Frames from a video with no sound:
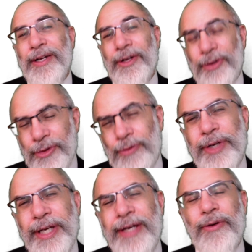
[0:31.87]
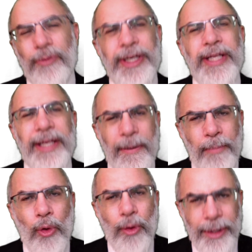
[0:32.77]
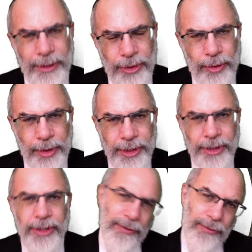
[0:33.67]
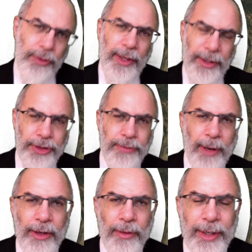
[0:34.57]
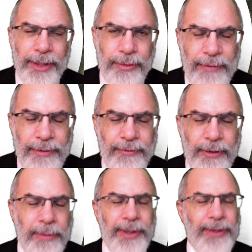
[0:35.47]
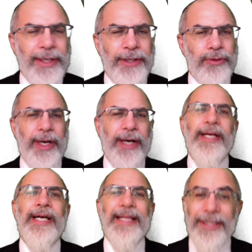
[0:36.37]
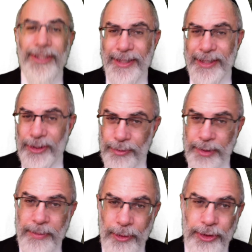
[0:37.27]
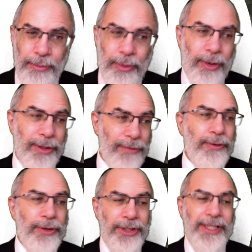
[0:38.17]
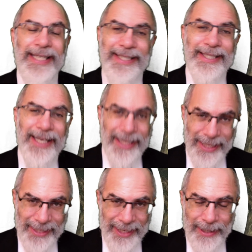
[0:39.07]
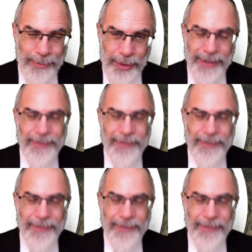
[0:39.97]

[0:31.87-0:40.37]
three really important sources and a few other smaller ones roughly from the period as well. Let's look at the three most important. The first is the Talmud.